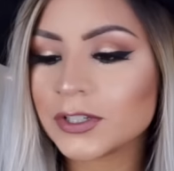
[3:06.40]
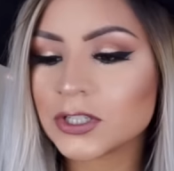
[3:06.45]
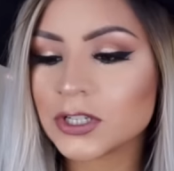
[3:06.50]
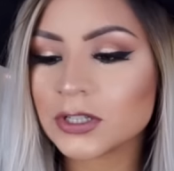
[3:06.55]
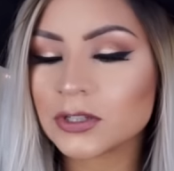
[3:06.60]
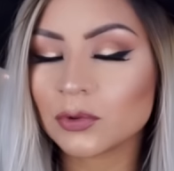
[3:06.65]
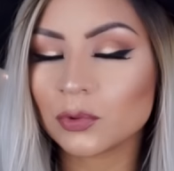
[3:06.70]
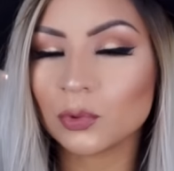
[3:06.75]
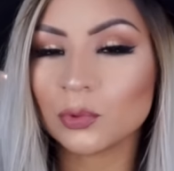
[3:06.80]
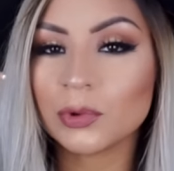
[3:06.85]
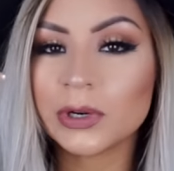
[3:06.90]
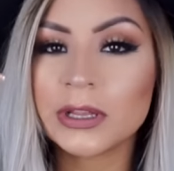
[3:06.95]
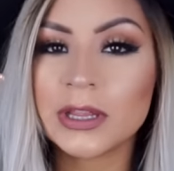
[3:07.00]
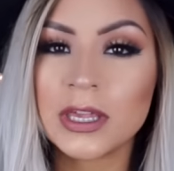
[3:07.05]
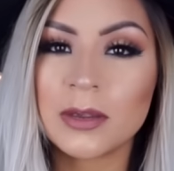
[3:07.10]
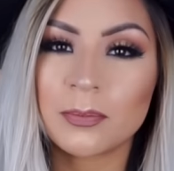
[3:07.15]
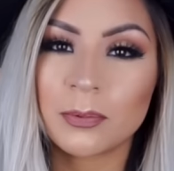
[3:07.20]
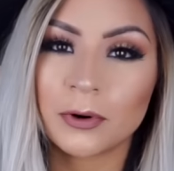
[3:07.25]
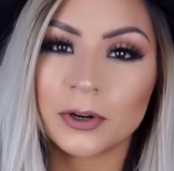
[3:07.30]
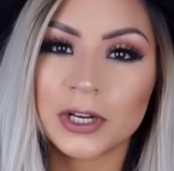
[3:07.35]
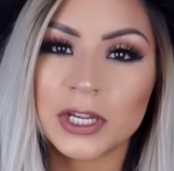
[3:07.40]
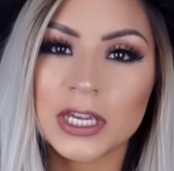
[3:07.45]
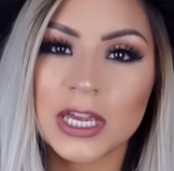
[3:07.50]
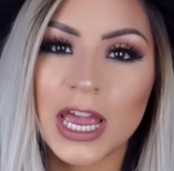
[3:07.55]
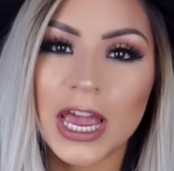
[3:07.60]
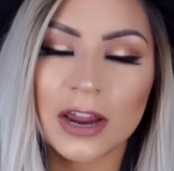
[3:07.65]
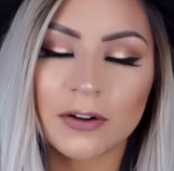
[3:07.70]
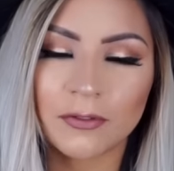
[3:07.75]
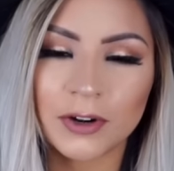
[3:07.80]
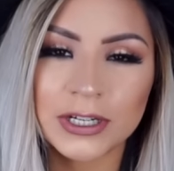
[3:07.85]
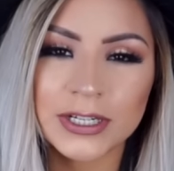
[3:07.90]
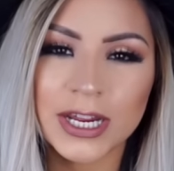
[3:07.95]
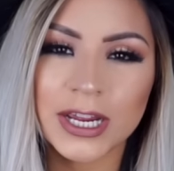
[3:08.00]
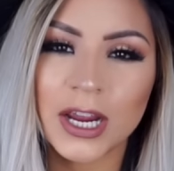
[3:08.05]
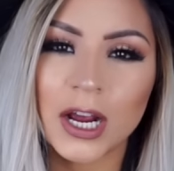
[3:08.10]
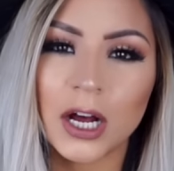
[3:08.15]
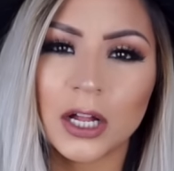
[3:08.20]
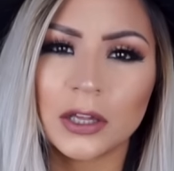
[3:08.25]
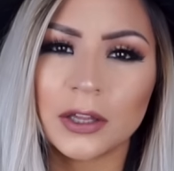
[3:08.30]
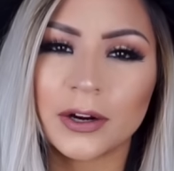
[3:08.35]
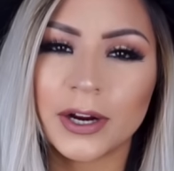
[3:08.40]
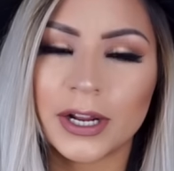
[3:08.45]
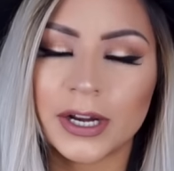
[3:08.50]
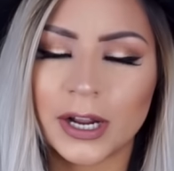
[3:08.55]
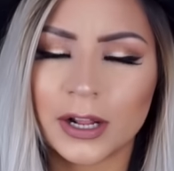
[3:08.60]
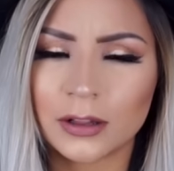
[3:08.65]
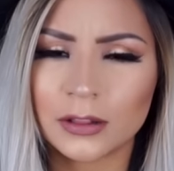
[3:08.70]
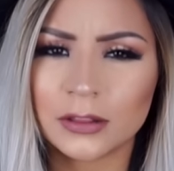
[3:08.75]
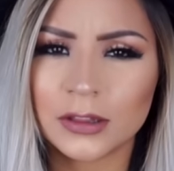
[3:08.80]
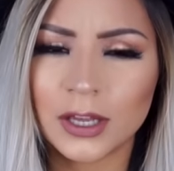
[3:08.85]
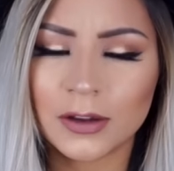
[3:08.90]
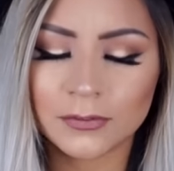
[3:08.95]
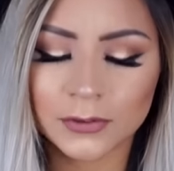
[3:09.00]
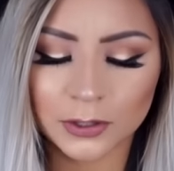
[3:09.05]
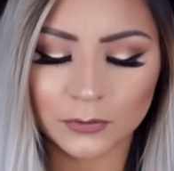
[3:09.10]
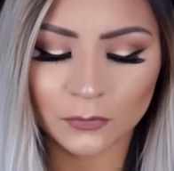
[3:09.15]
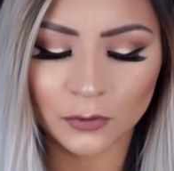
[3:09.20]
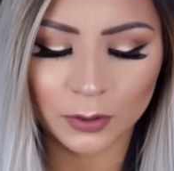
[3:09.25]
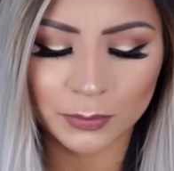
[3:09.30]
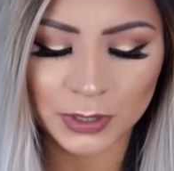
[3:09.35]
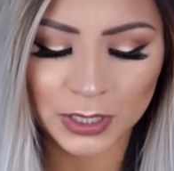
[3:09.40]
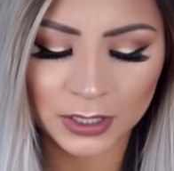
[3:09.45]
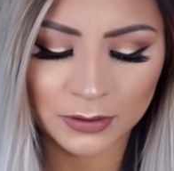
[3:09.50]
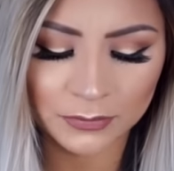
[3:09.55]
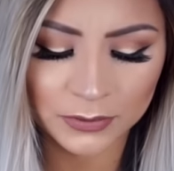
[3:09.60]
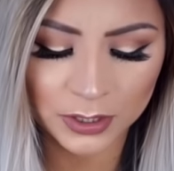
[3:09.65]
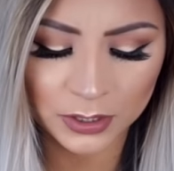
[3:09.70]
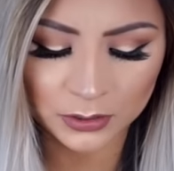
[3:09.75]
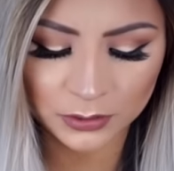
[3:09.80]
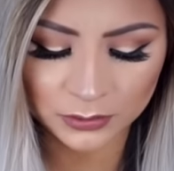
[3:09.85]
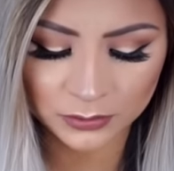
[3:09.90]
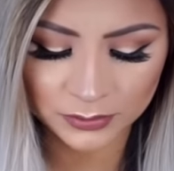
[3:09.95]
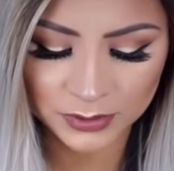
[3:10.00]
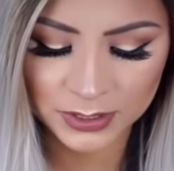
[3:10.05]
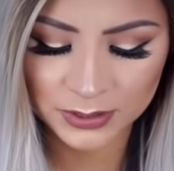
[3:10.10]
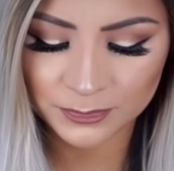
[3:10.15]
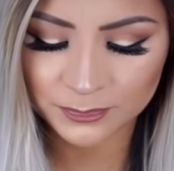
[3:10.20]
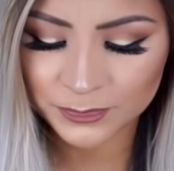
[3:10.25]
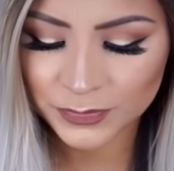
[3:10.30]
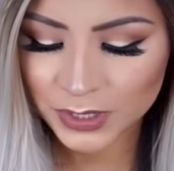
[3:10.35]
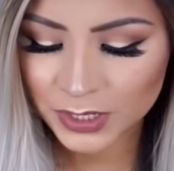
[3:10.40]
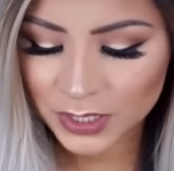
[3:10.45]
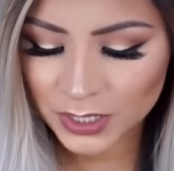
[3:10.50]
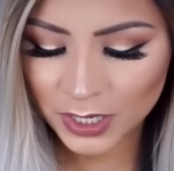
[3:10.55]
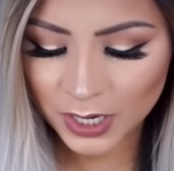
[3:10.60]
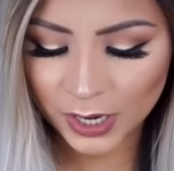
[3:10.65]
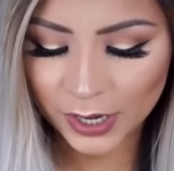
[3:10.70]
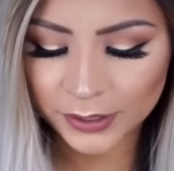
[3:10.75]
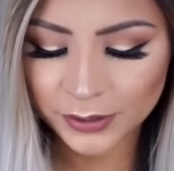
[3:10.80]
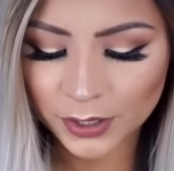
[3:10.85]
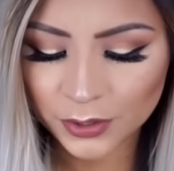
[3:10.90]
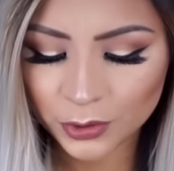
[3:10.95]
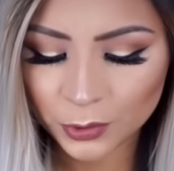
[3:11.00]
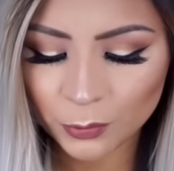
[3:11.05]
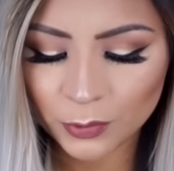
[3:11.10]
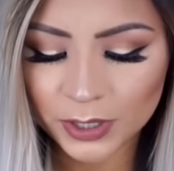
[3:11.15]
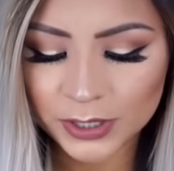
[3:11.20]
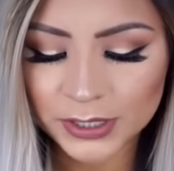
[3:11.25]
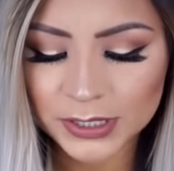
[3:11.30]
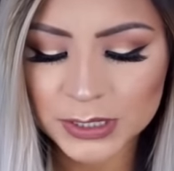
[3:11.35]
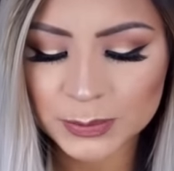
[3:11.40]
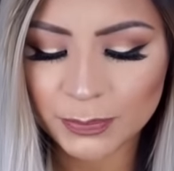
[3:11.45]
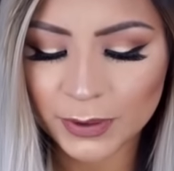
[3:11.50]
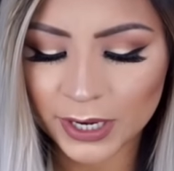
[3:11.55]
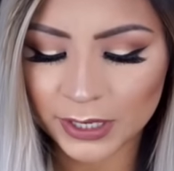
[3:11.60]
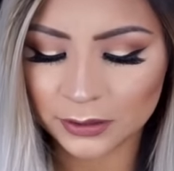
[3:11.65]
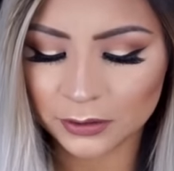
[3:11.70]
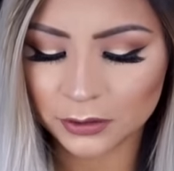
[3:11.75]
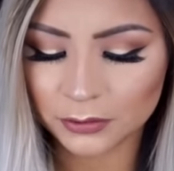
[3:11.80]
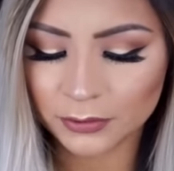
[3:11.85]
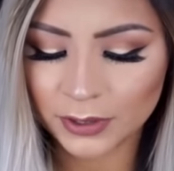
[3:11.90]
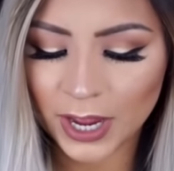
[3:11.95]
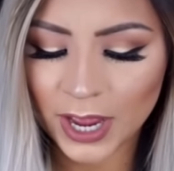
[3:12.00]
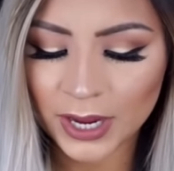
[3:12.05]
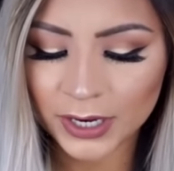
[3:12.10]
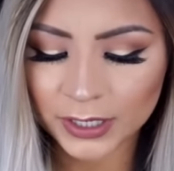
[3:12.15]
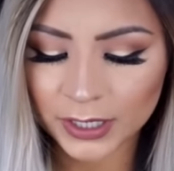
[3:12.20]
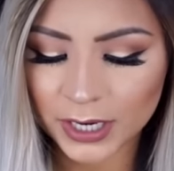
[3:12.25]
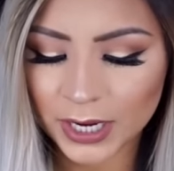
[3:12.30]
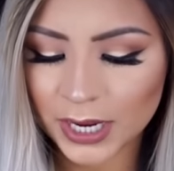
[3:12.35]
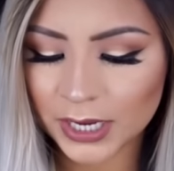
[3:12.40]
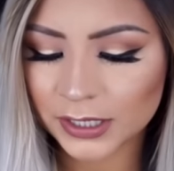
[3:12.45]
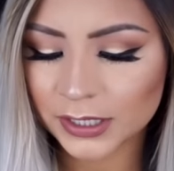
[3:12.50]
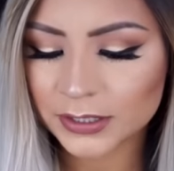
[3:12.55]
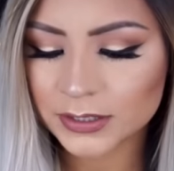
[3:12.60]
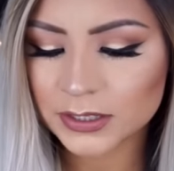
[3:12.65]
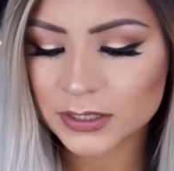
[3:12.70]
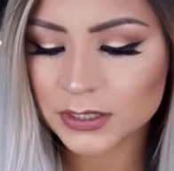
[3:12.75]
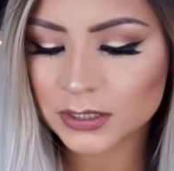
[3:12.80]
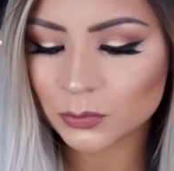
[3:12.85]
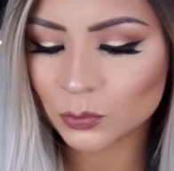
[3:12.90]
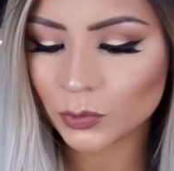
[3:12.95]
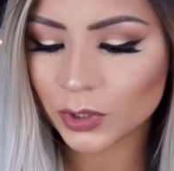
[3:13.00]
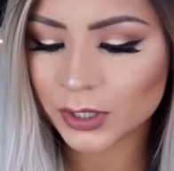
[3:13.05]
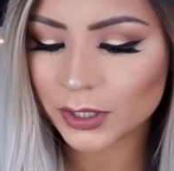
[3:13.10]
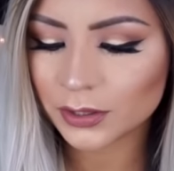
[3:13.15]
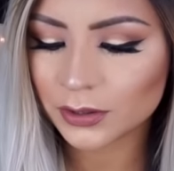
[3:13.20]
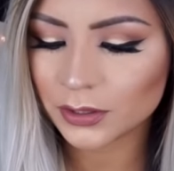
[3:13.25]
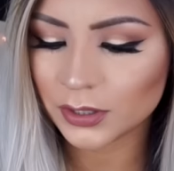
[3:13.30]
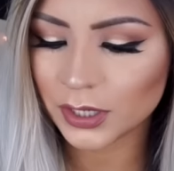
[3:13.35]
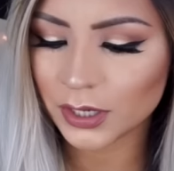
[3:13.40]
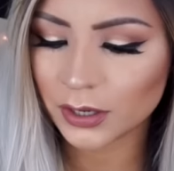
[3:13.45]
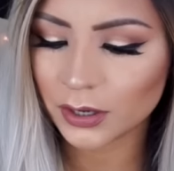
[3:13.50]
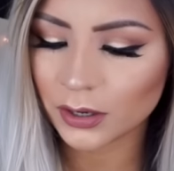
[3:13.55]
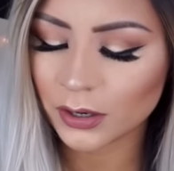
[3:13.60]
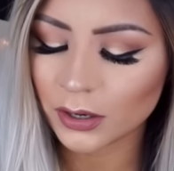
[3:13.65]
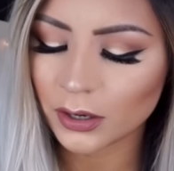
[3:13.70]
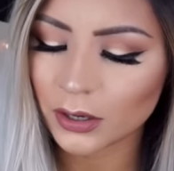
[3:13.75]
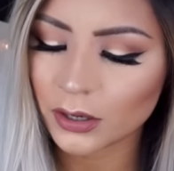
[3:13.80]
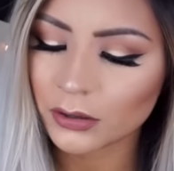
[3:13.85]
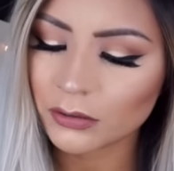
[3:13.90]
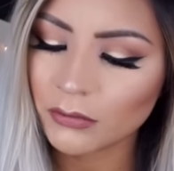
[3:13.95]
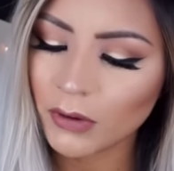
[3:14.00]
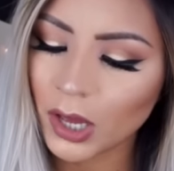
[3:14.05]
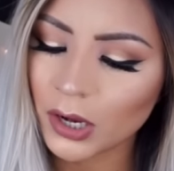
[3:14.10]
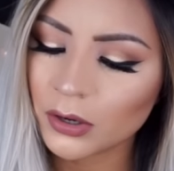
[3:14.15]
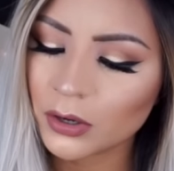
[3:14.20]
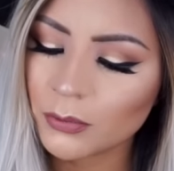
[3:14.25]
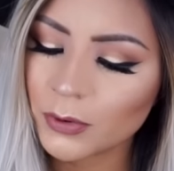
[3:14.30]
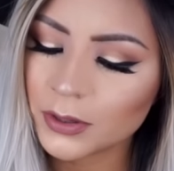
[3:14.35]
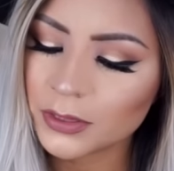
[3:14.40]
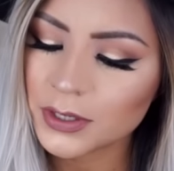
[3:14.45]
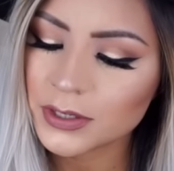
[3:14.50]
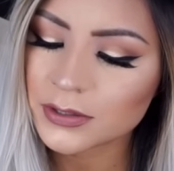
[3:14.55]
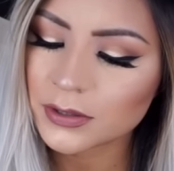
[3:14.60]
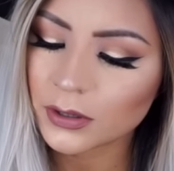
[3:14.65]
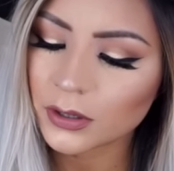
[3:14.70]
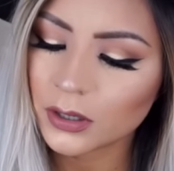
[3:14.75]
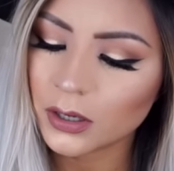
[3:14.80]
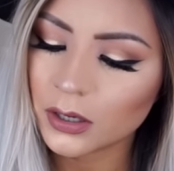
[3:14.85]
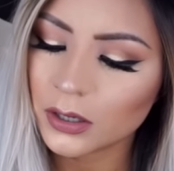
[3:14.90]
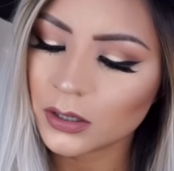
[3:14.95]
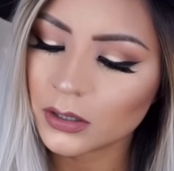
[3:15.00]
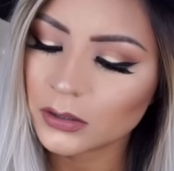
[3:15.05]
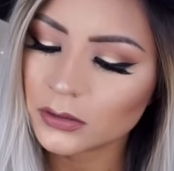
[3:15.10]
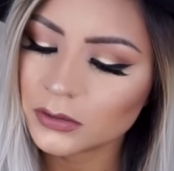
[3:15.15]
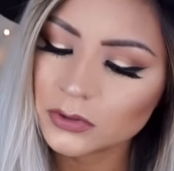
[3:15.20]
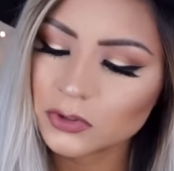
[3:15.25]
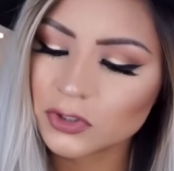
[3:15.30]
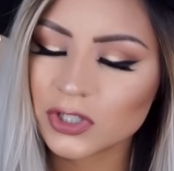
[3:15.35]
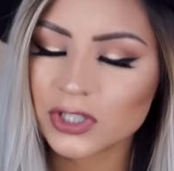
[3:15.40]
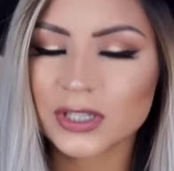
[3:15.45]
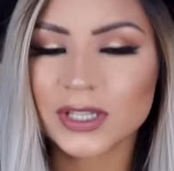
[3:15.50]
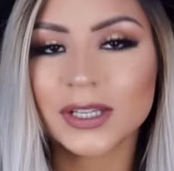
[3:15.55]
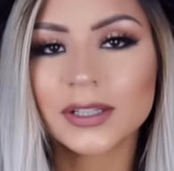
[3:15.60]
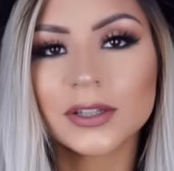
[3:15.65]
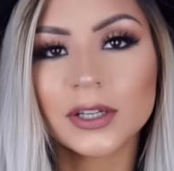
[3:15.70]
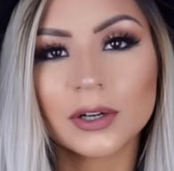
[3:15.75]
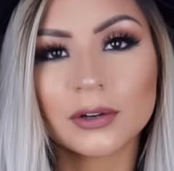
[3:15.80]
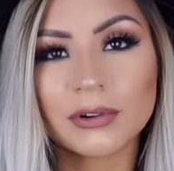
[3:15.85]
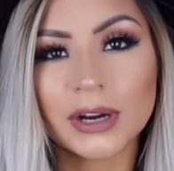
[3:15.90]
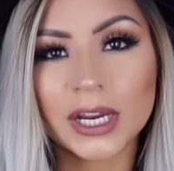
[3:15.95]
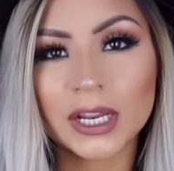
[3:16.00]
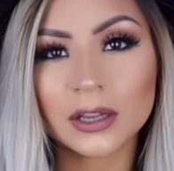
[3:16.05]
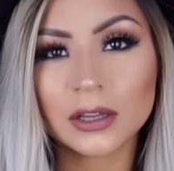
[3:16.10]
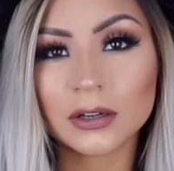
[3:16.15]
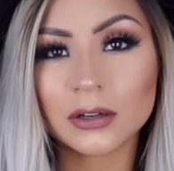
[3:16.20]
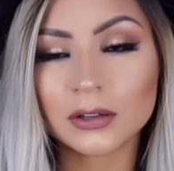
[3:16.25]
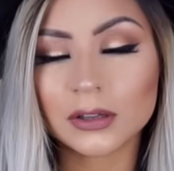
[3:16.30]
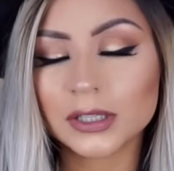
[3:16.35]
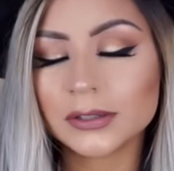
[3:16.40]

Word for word: It's just a really pretty everyday color and I love the formula of those. Another one is by Lorac and it's one of their, I don't know what these are called, just like their regular